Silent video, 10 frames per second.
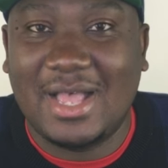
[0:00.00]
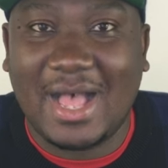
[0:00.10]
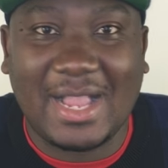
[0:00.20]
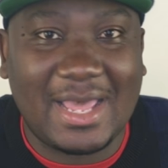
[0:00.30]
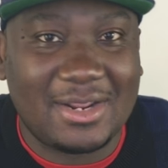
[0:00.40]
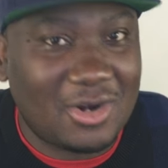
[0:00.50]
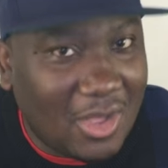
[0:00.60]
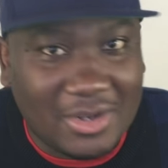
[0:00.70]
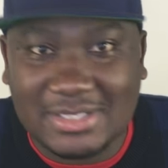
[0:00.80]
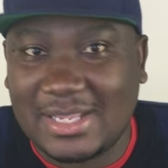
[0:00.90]
I got a
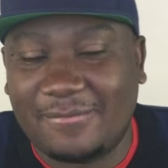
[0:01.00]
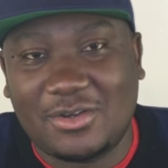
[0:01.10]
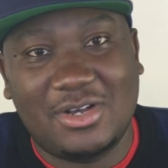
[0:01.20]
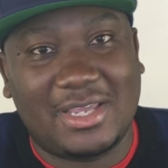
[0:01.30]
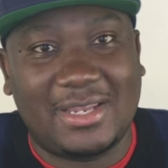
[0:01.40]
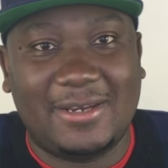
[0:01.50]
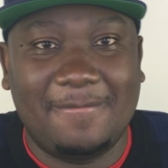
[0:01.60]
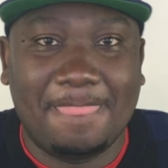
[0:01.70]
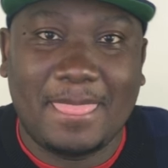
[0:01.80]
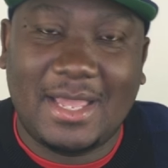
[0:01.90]
lot of stuff cooking,
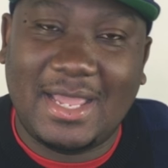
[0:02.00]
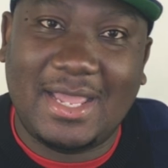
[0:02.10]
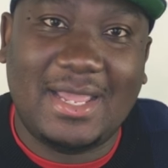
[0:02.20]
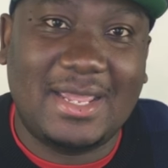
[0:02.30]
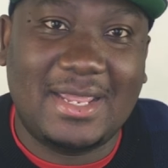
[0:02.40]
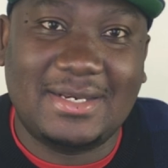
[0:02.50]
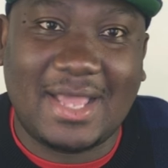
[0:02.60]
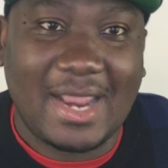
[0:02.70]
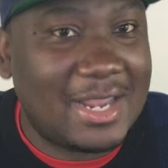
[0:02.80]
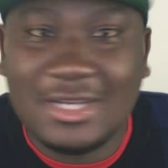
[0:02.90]
and, and
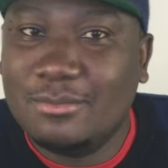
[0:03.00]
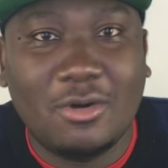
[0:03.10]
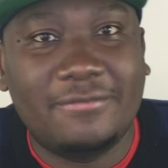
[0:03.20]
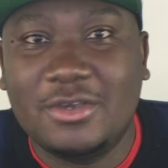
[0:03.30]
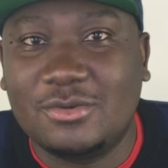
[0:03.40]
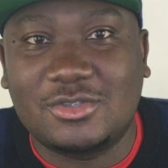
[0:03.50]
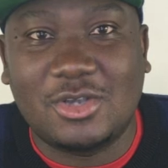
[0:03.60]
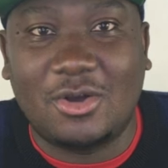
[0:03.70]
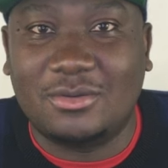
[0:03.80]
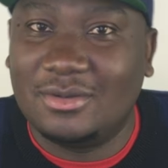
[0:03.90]
I need more views.
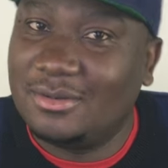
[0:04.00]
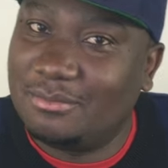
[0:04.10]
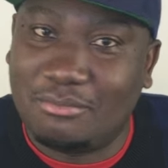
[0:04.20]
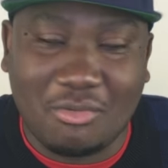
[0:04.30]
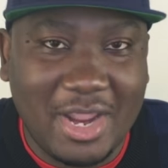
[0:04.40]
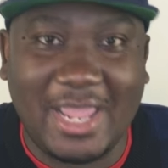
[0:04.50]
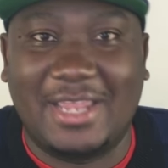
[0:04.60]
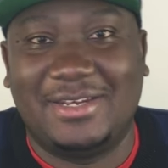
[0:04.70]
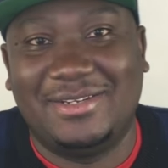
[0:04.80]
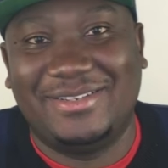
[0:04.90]
So Bring it.